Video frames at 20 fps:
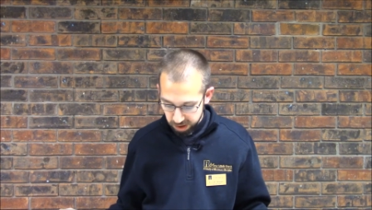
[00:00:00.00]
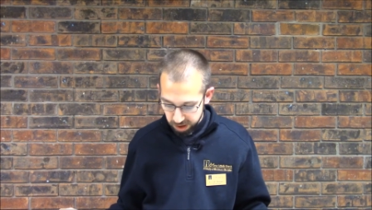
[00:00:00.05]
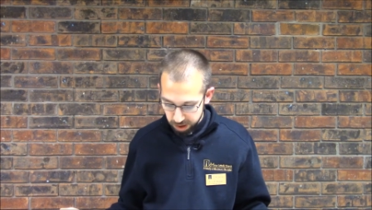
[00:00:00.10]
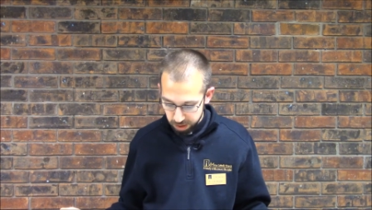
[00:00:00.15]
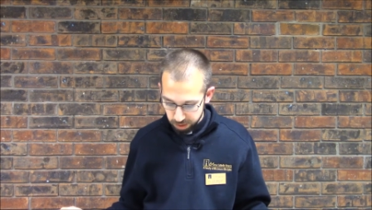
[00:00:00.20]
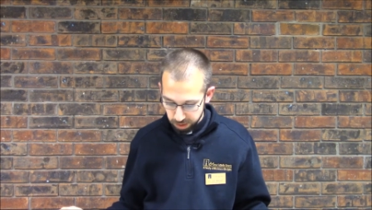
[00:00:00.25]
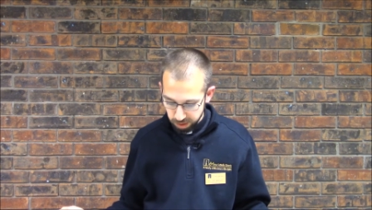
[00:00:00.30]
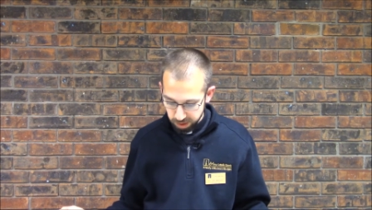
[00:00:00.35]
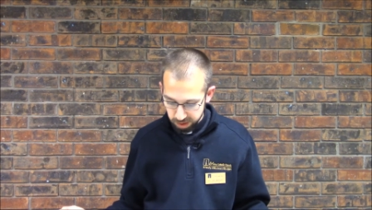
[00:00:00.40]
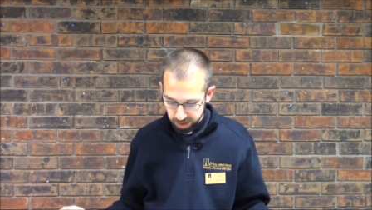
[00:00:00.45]

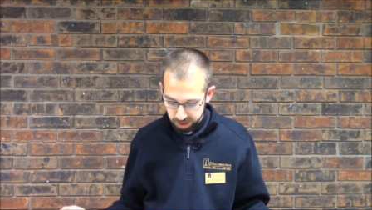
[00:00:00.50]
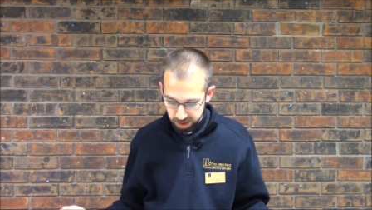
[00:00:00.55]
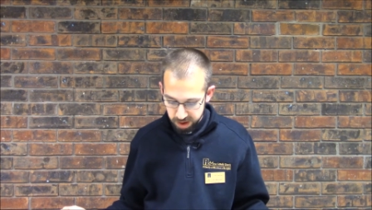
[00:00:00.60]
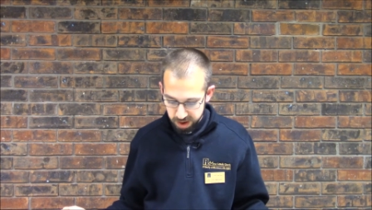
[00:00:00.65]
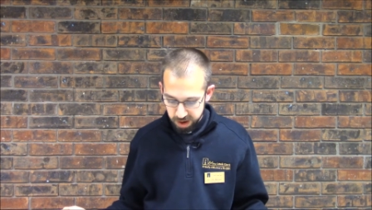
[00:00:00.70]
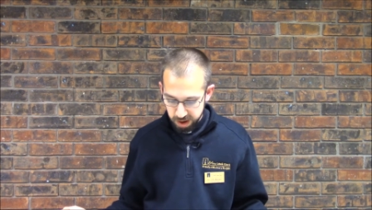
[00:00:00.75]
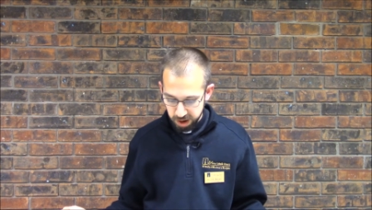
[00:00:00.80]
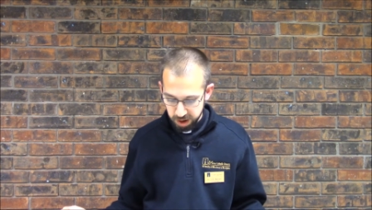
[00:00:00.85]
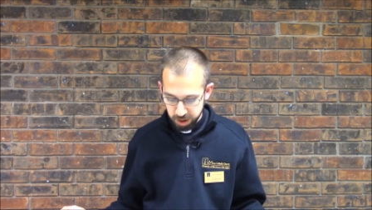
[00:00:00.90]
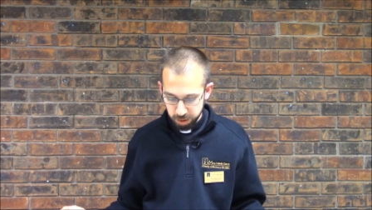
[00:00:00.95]
years,
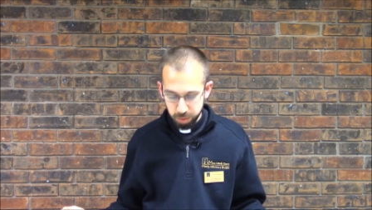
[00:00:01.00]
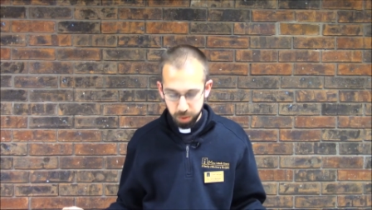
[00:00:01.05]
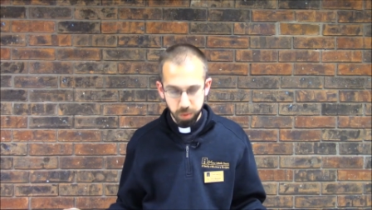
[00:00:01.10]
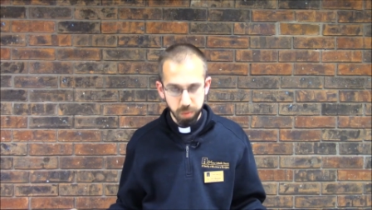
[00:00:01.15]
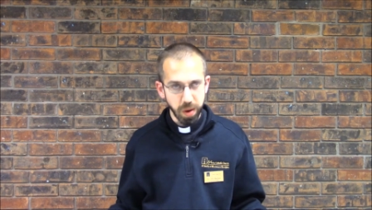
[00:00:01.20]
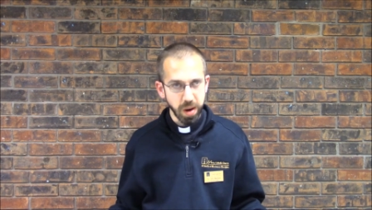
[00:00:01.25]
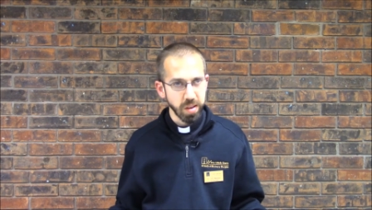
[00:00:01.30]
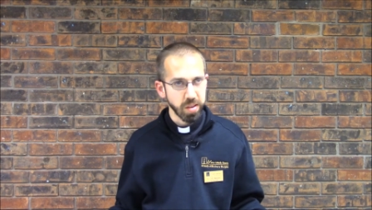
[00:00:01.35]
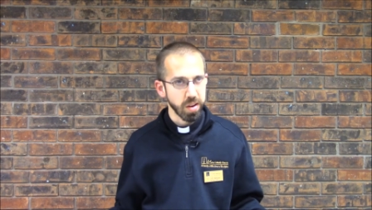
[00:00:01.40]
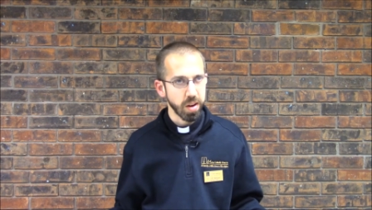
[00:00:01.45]
and you will
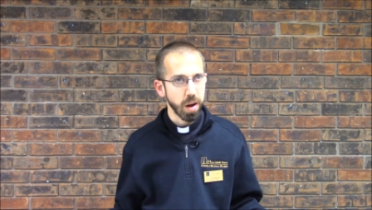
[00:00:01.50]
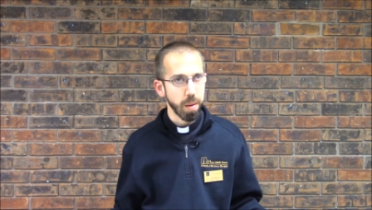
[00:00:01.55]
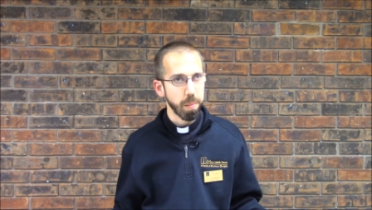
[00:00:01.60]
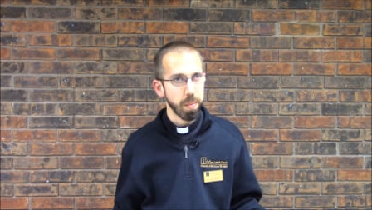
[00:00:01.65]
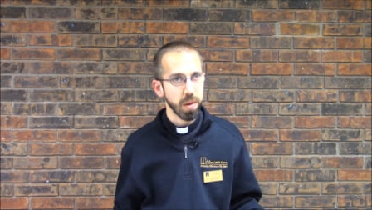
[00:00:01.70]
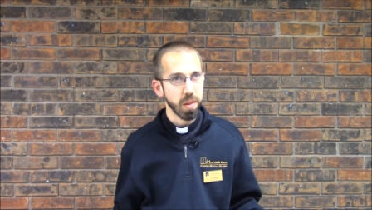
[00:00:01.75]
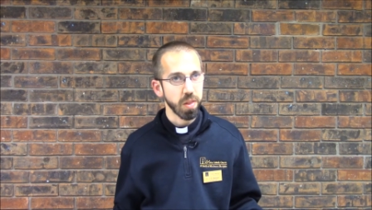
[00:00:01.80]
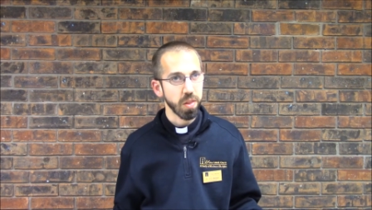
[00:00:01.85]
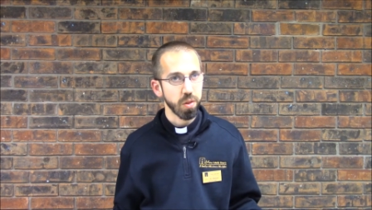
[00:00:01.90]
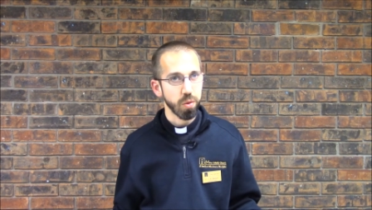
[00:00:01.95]
raise it up
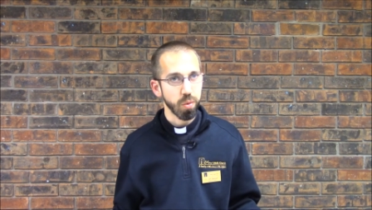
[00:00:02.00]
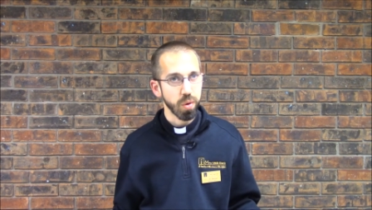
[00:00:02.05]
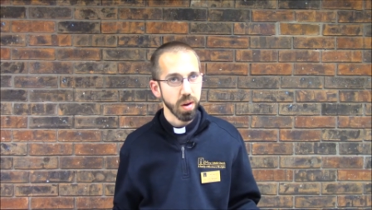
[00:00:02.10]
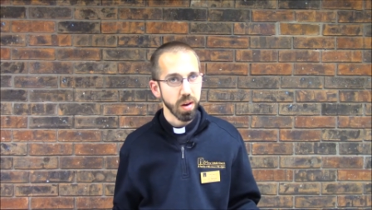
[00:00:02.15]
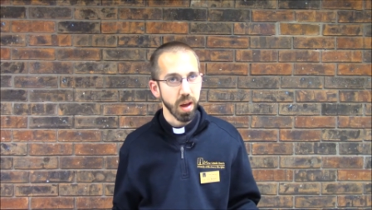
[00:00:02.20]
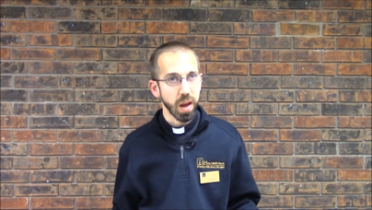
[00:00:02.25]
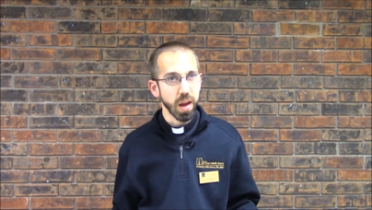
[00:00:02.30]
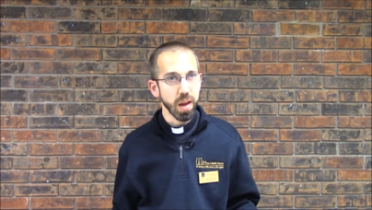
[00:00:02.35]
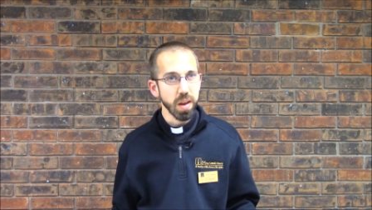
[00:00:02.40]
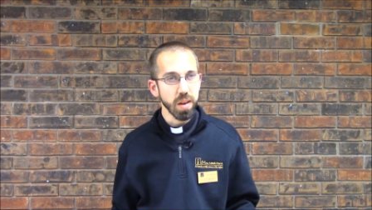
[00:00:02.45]
in 3
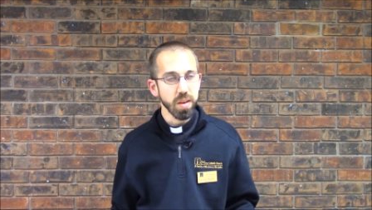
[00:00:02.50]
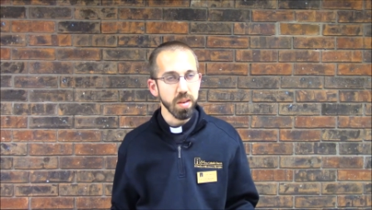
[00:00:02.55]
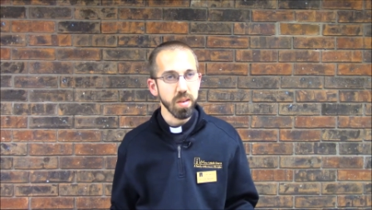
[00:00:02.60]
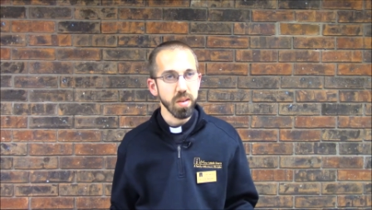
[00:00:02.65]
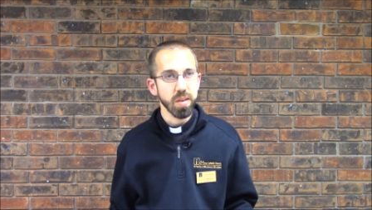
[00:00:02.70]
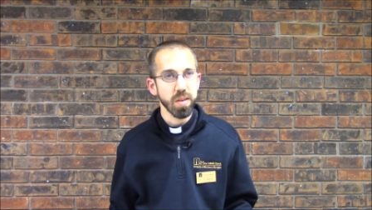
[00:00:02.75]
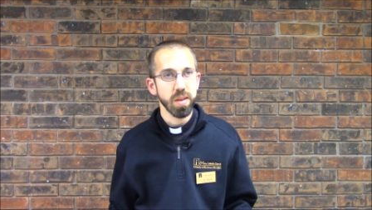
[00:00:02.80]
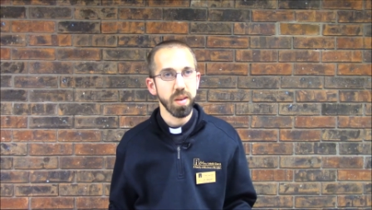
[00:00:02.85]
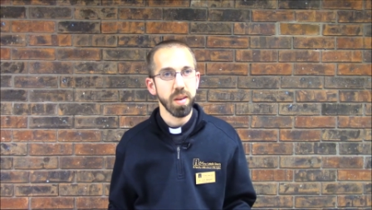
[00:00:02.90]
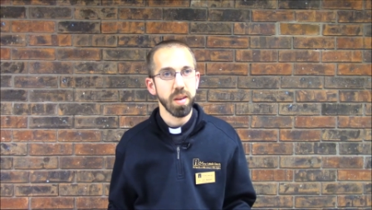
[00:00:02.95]
days?"